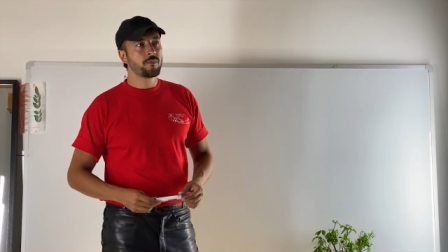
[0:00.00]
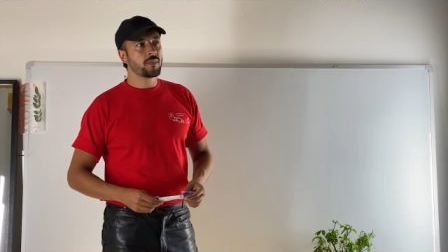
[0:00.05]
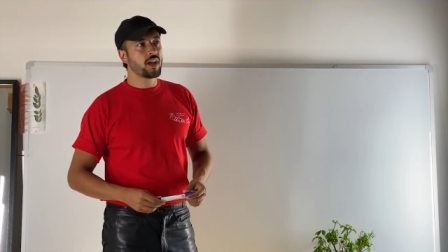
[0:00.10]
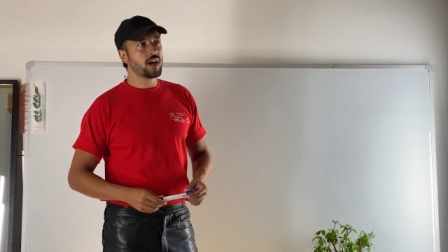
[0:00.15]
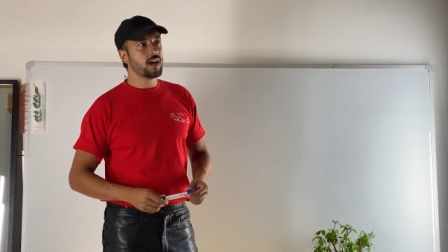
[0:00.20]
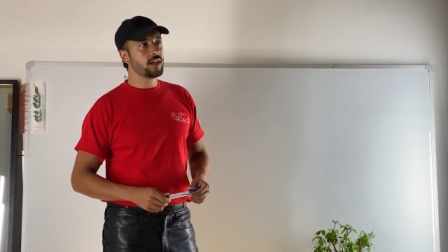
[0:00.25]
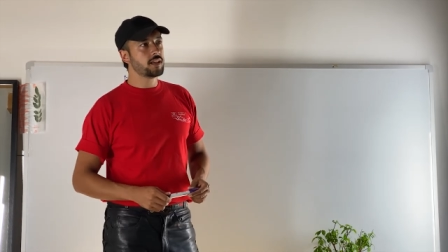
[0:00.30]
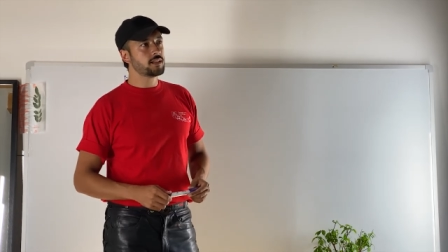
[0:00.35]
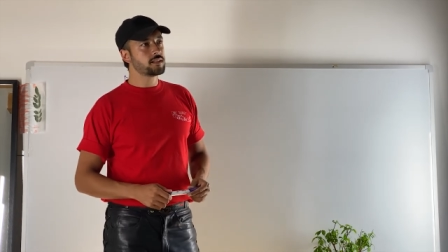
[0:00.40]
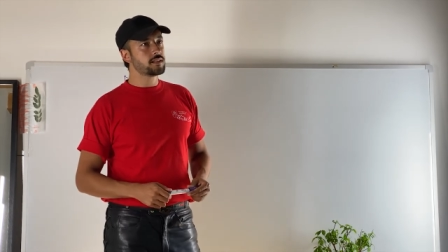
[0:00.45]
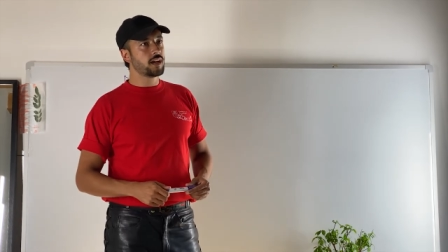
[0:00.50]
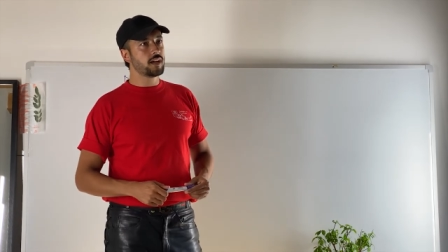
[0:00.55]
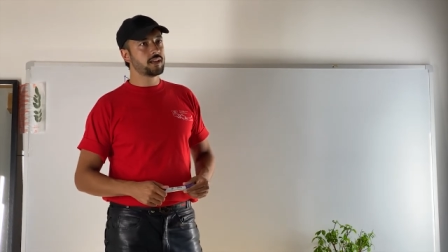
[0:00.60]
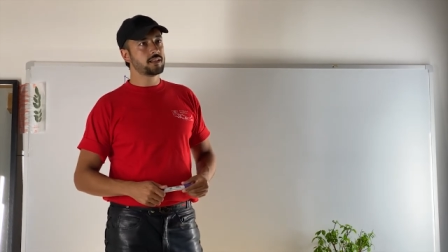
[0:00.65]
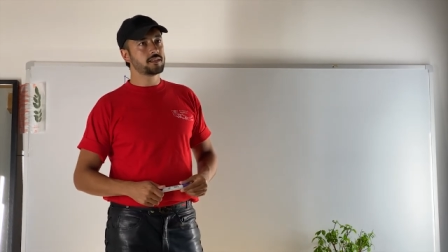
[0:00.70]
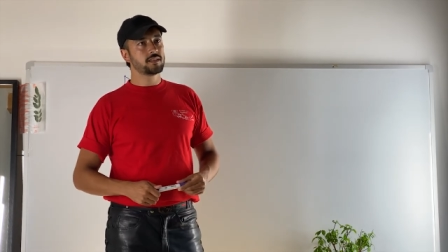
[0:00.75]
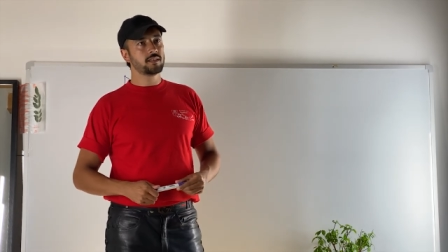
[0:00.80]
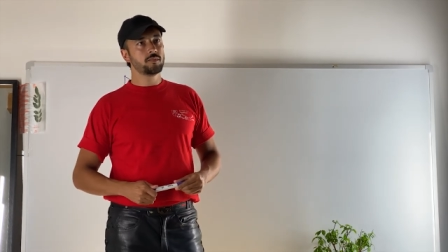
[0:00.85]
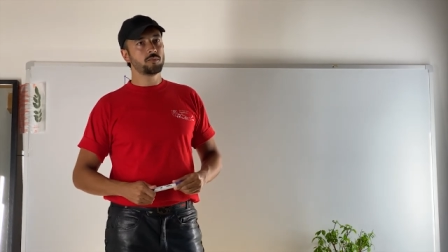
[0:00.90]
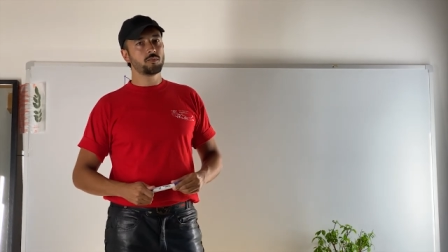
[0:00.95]
I, I
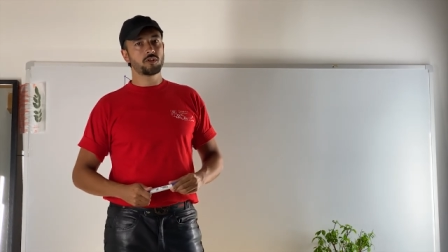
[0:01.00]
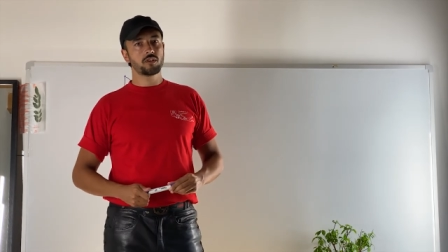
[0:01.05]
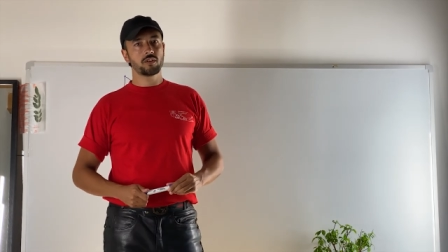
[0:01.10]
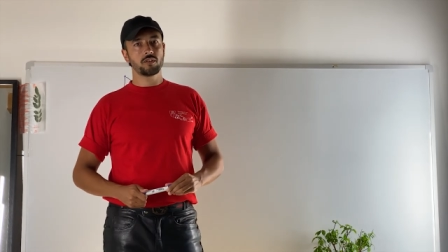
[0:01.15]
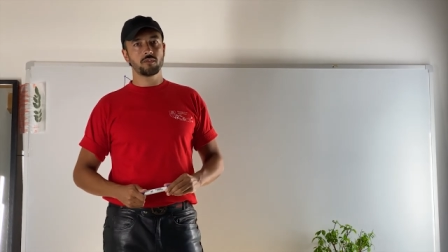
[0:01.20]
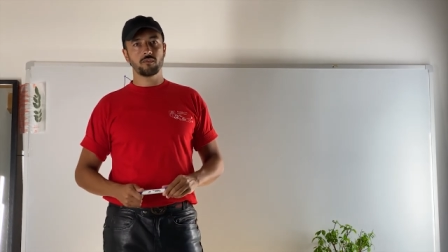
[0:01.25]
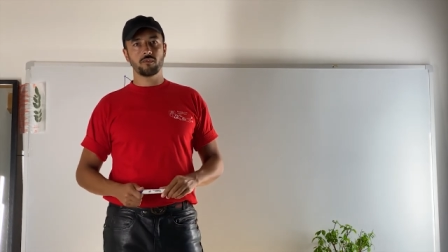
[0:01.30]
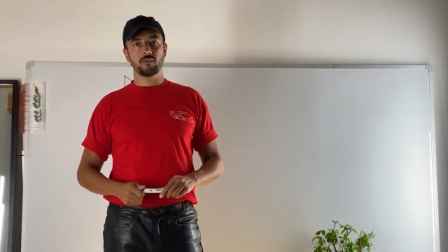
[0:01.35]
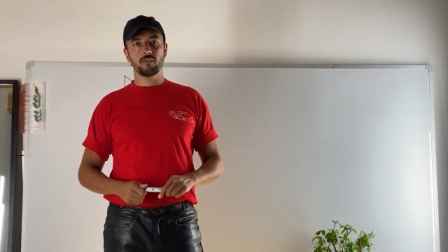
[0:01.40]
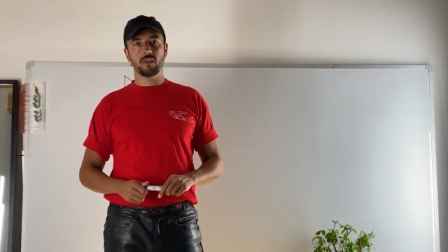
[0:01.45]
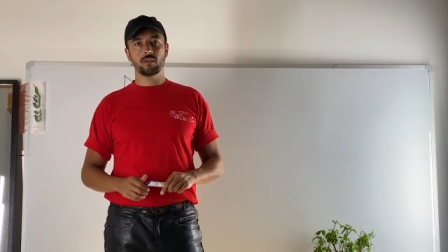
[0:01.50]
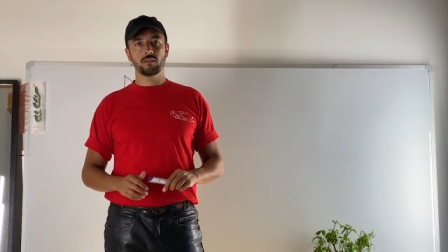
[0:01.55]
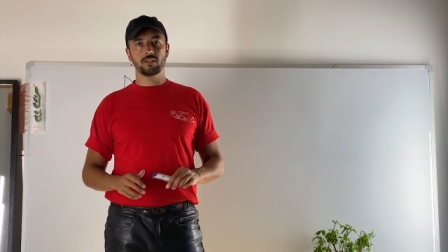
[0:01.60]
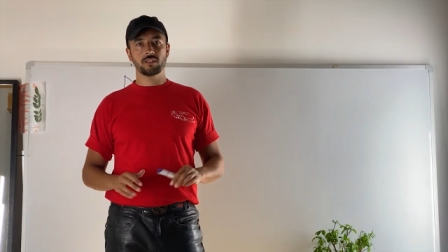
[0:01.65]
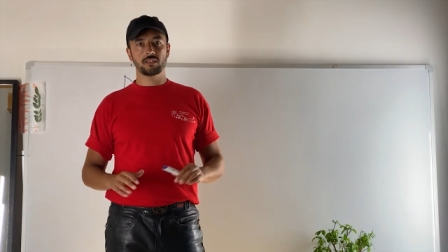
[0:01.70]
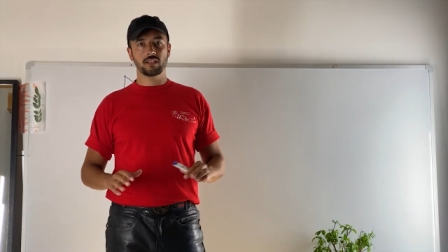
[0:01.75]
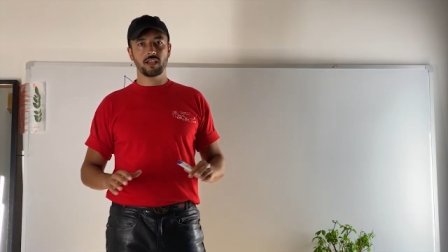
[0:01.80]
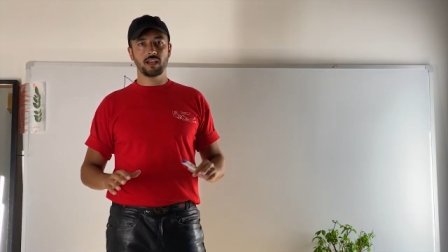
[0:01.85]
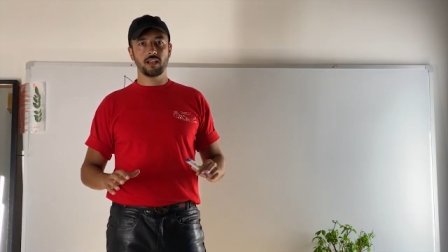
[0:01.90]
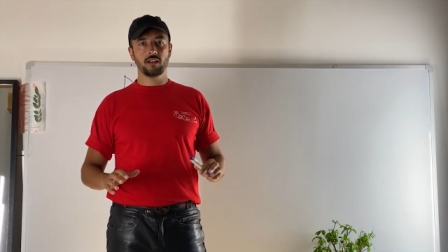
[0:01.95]
see more a very
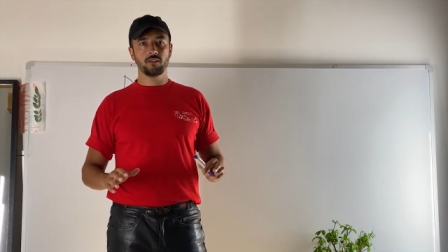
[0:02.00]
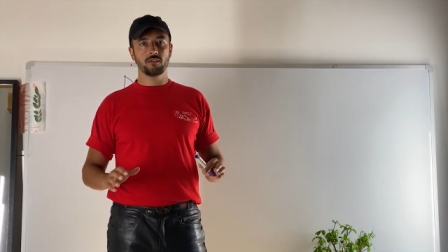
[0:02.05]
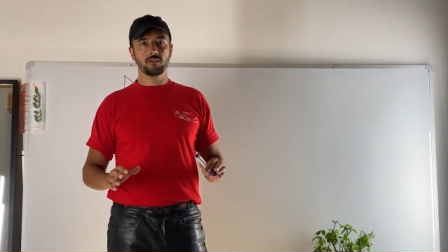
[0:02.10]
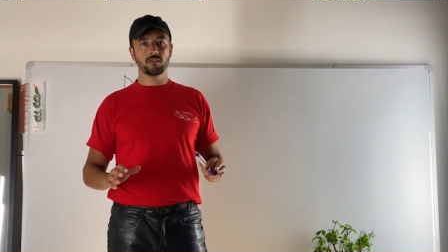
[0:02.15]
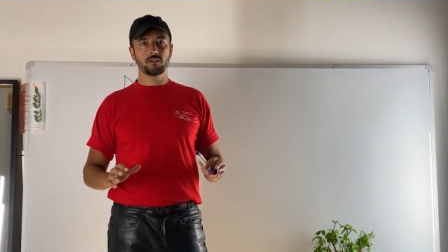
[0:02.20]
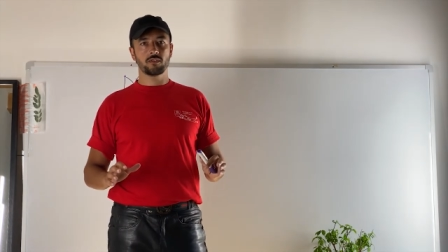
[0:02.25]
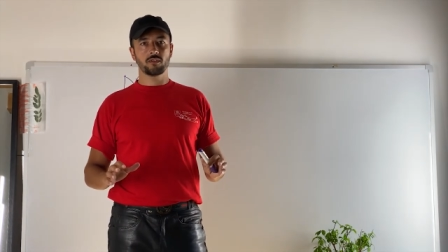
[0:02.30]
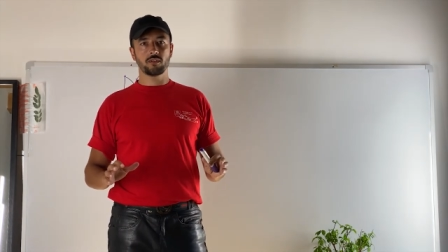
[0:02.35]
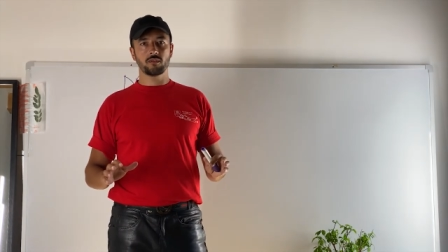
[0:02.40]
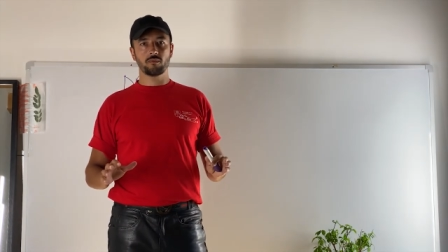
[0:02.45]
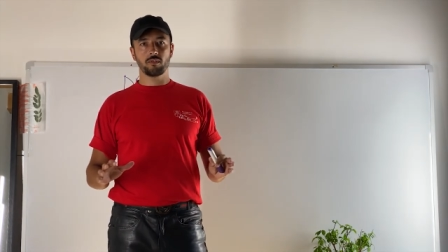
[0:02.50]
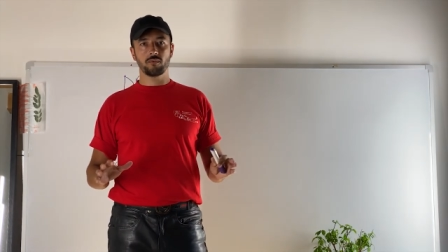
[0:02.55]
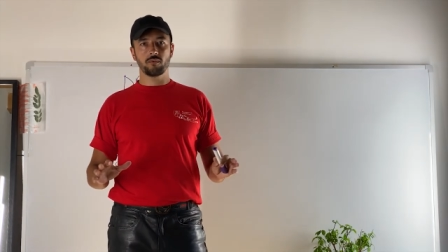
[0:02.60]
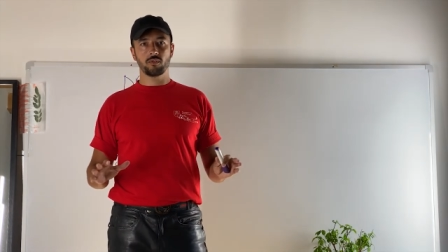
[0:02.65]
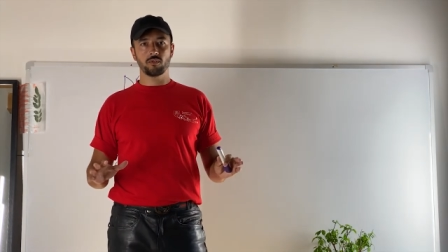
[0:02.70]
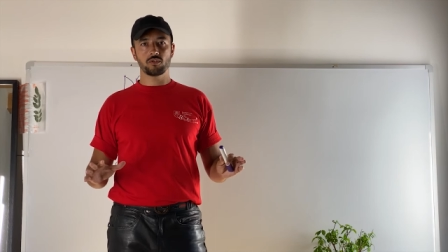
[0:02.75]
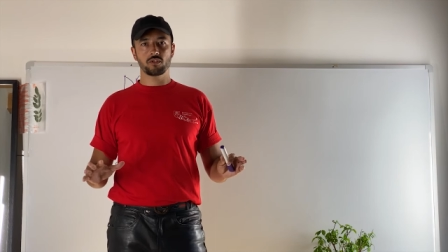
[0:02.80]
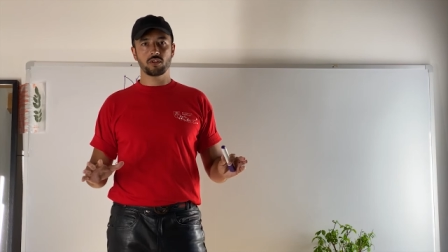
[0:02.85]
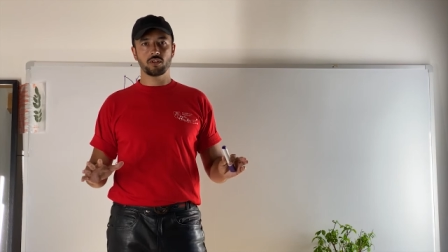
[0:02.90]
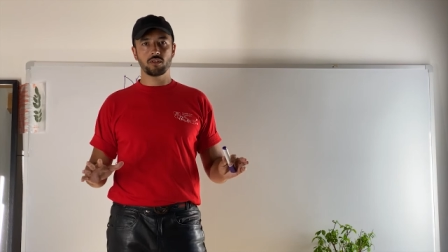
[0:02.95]
silent
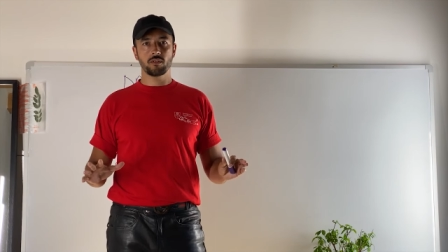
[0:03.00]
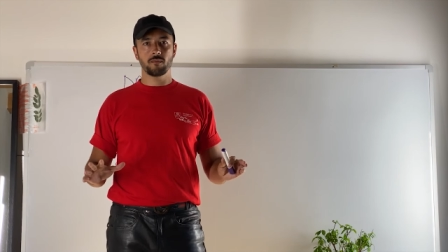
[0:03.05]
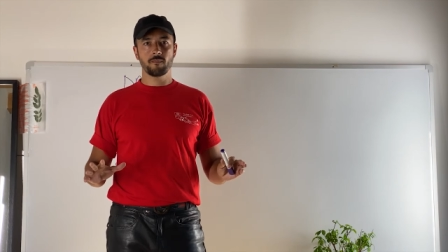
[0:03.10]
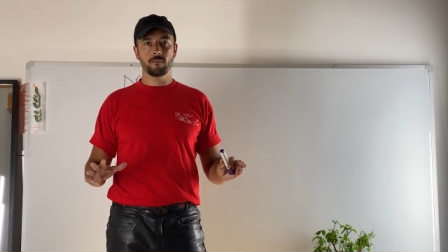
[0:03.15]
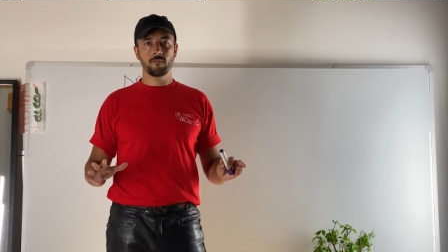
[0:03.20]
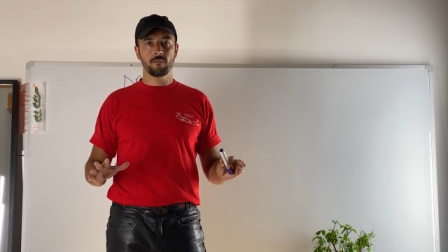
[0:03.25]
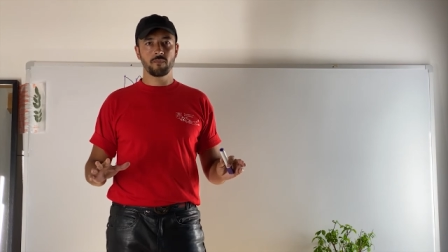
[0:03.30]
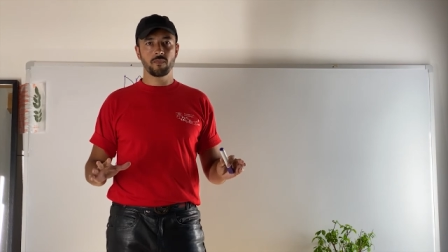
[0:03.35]
revolution